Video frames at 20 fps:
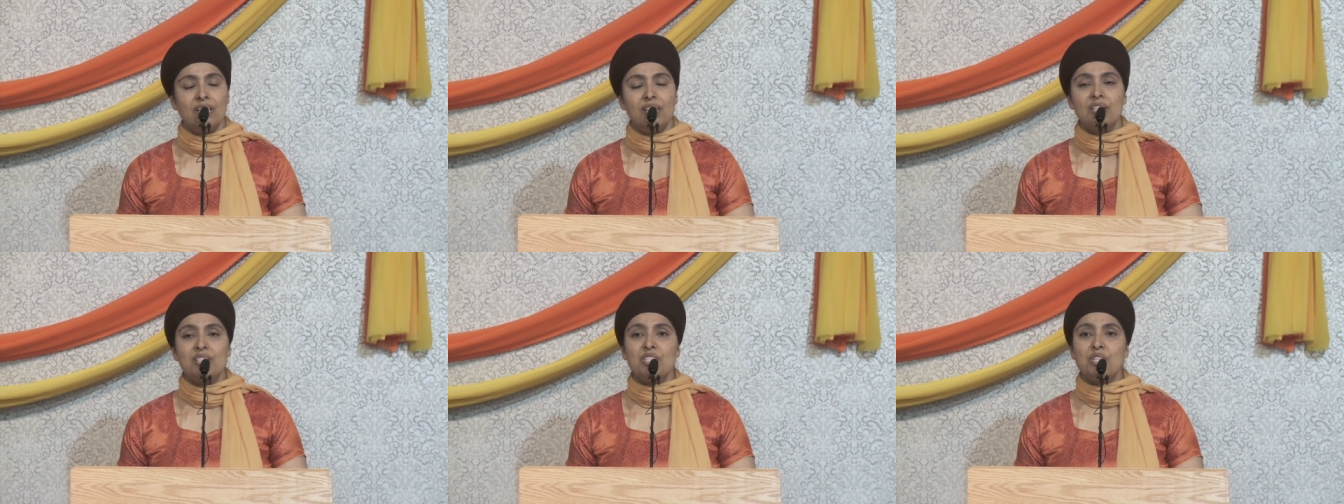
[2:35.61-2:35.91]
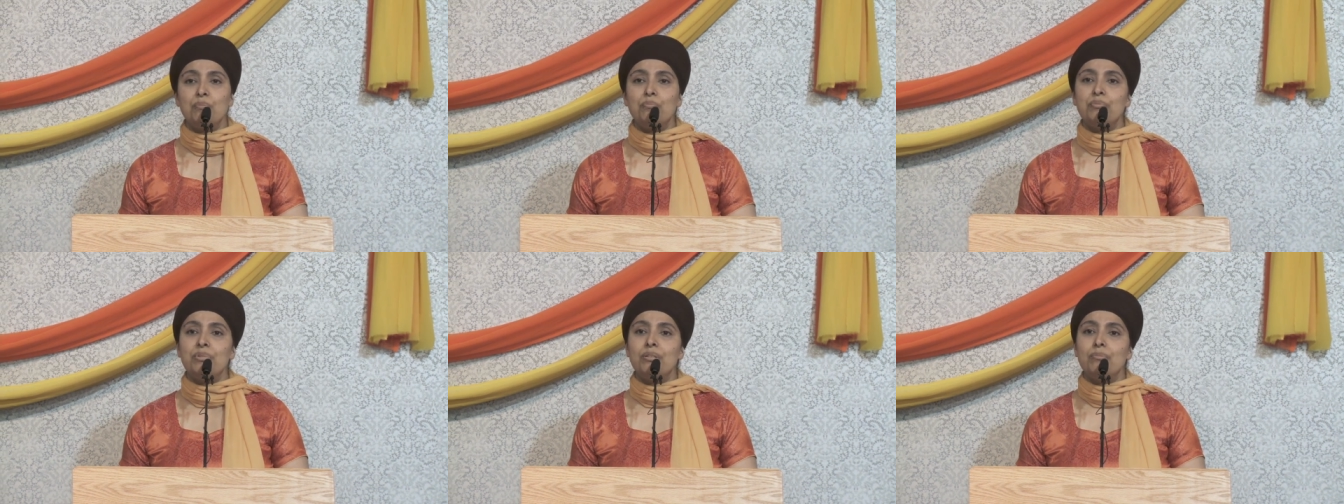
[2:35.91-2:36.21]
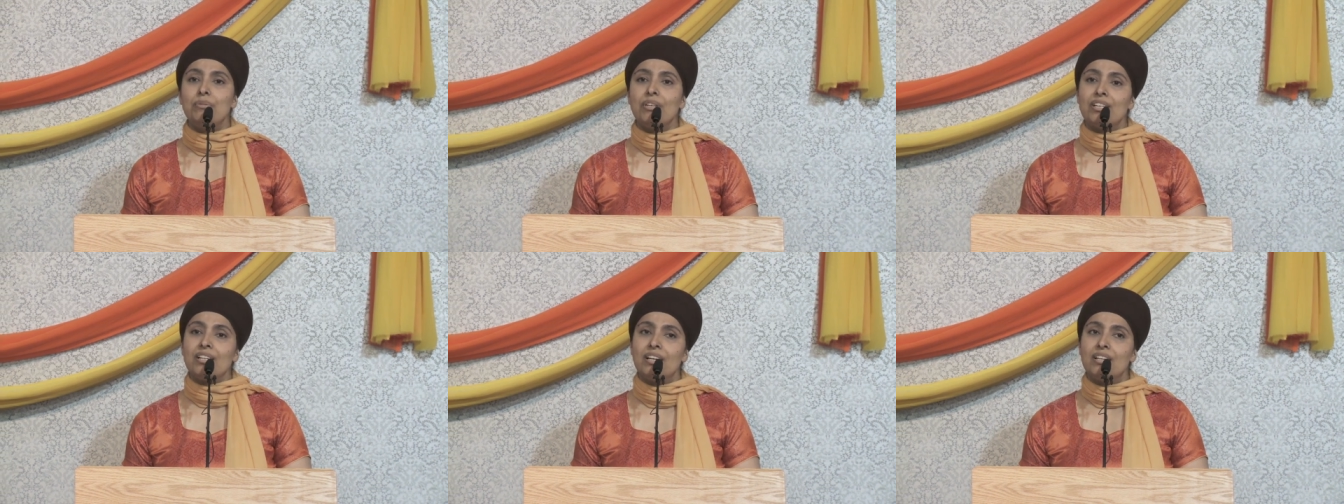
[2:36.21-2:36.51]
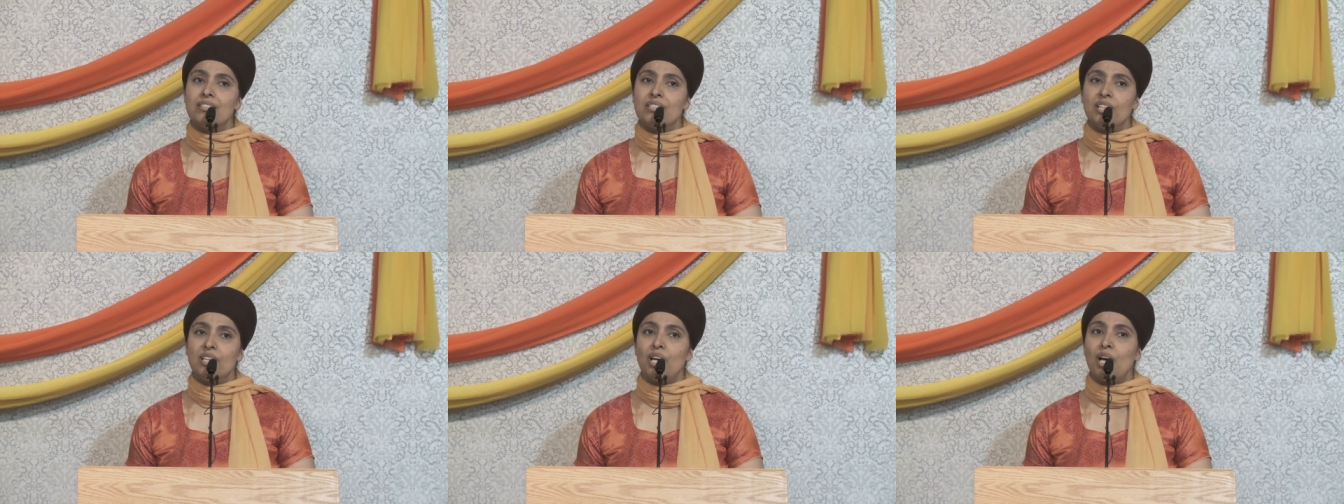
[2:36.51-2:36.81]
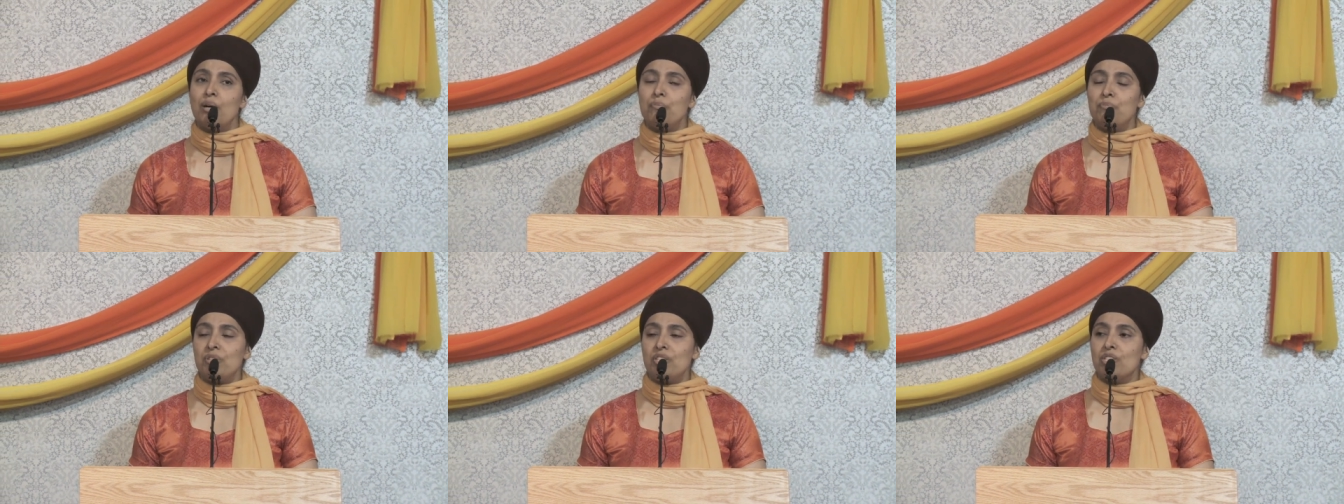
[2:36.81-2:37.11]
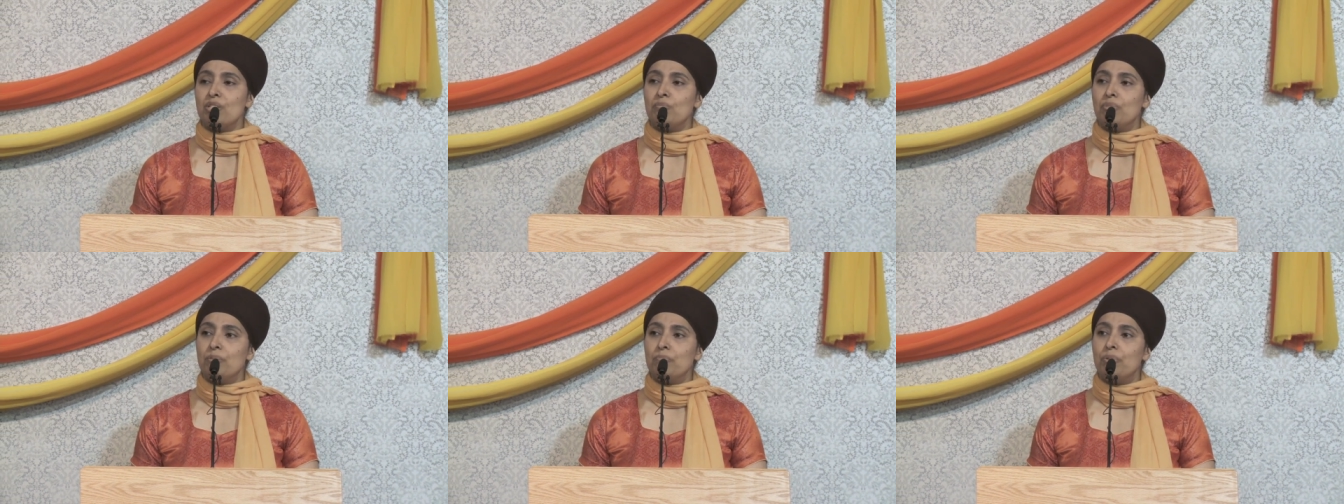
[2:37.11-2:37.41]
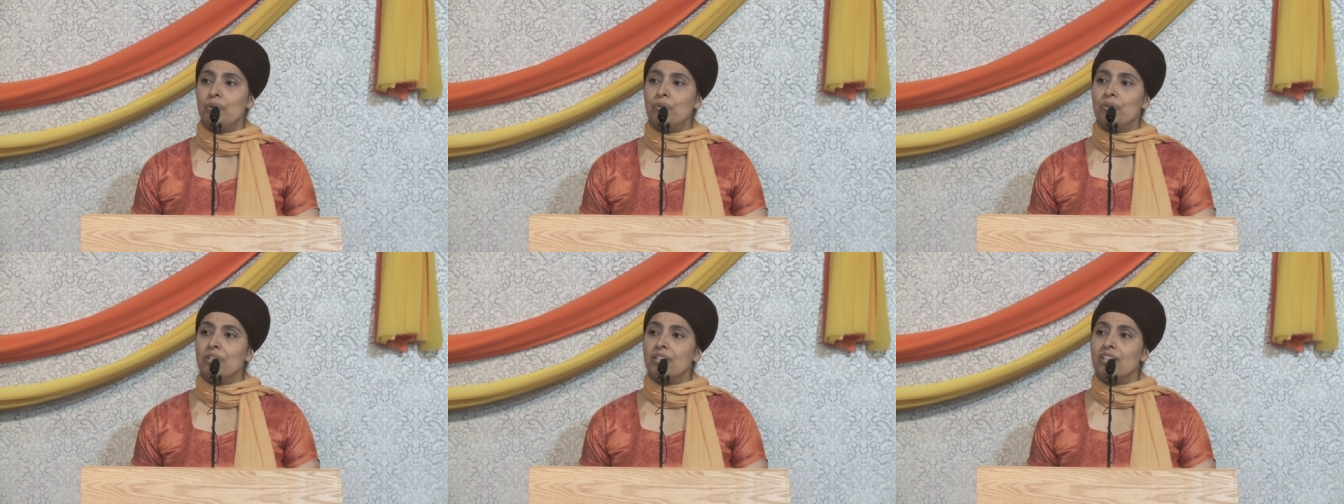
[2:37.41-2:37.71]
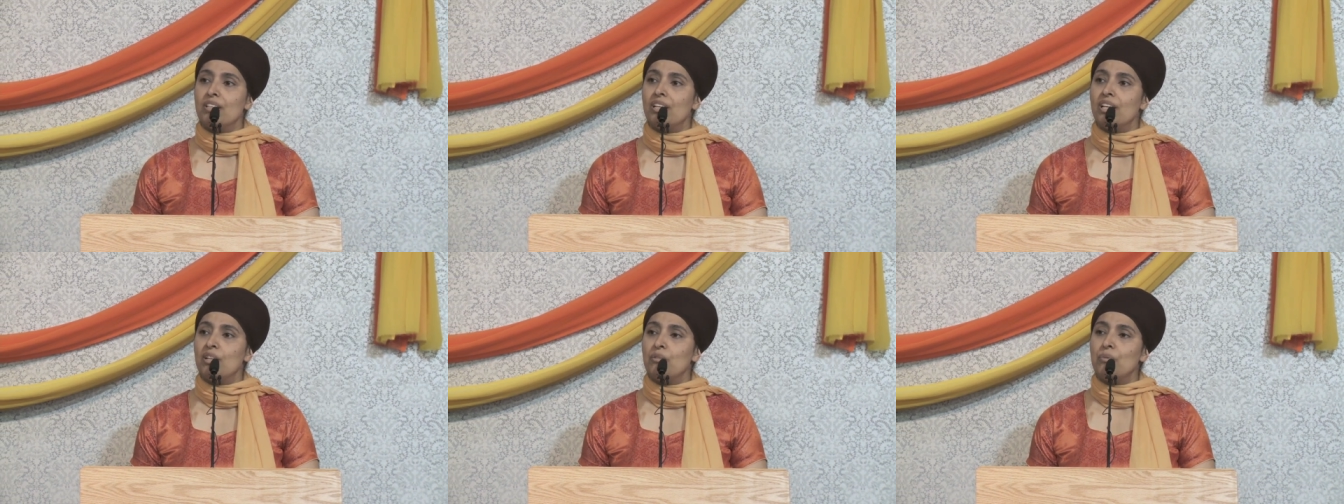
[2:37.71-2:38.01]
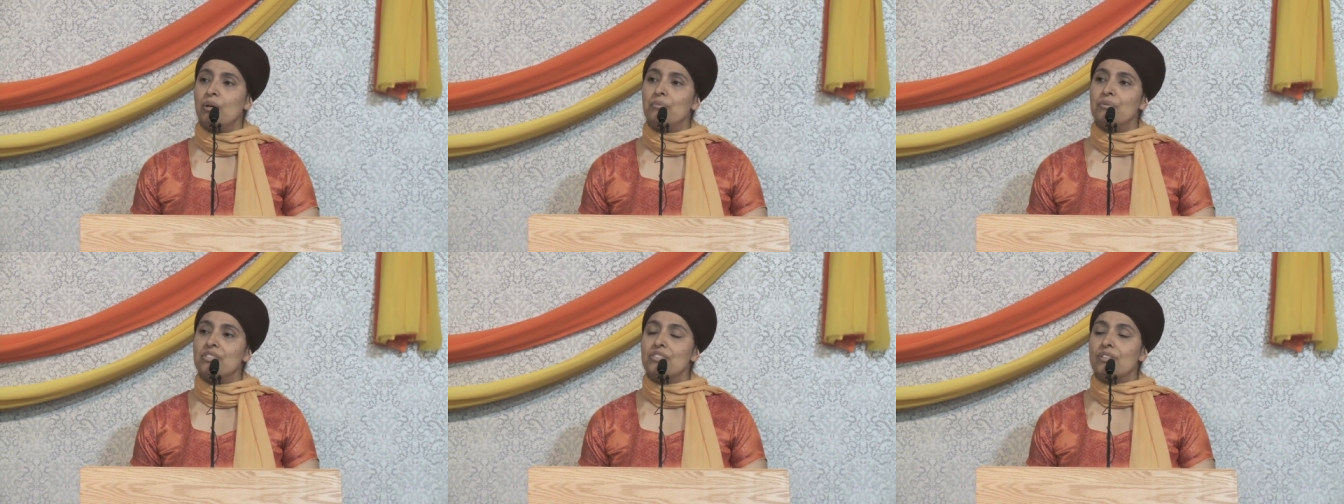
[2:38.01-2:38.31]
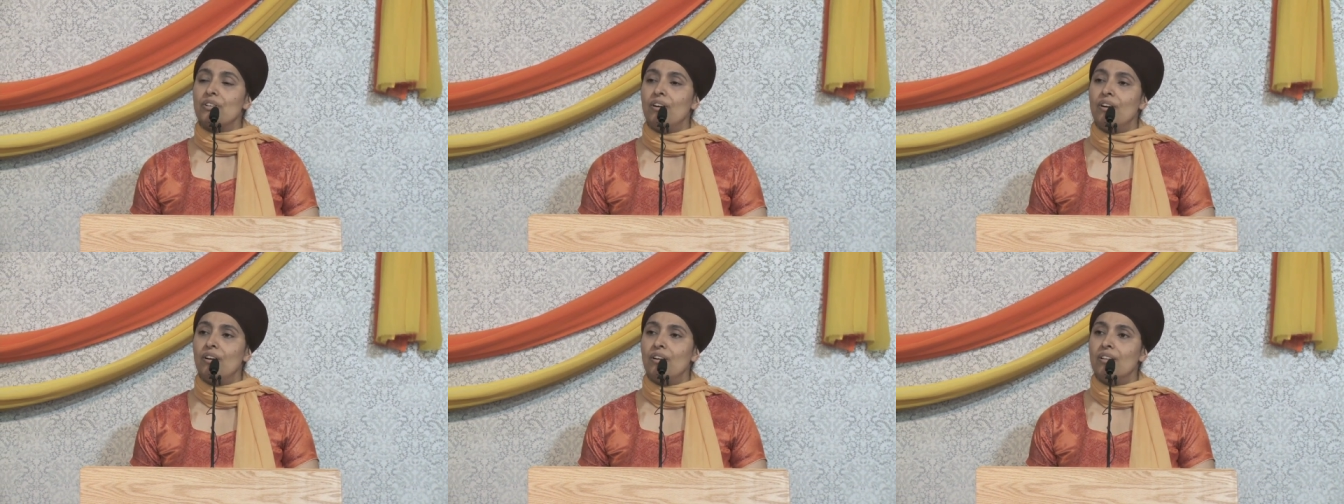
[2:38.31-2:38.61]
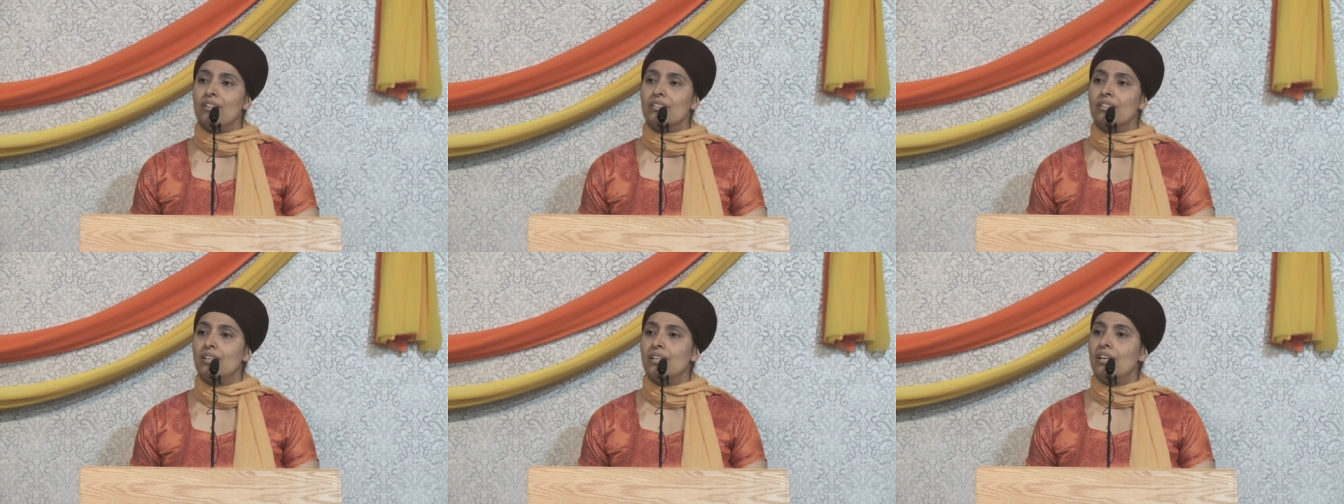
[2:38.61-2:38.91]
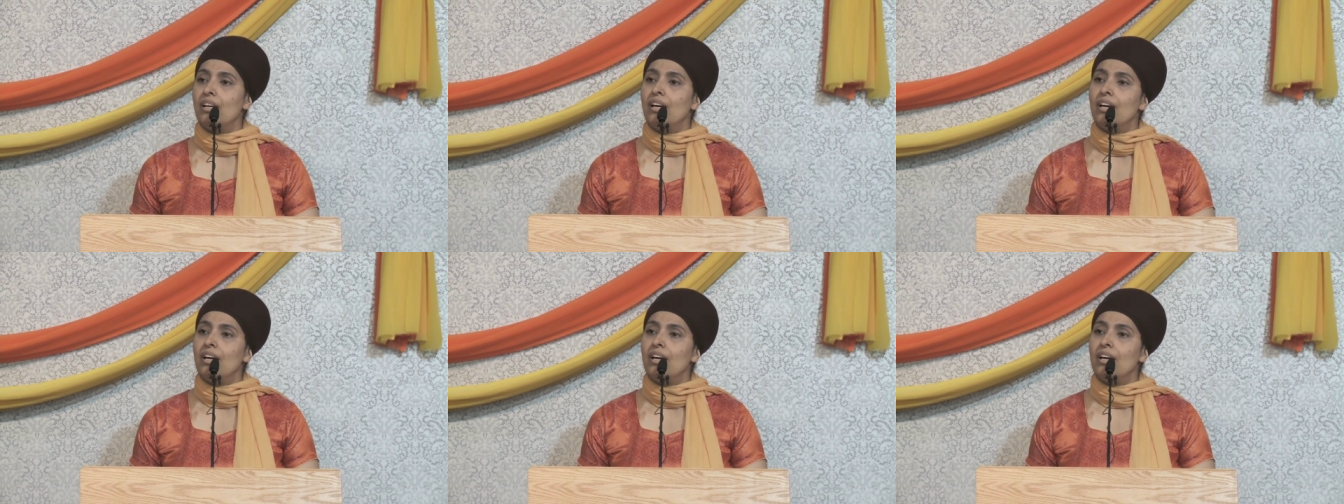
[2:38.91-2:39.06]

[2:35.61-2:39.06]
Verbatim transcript: simply because he happened to be born in what was called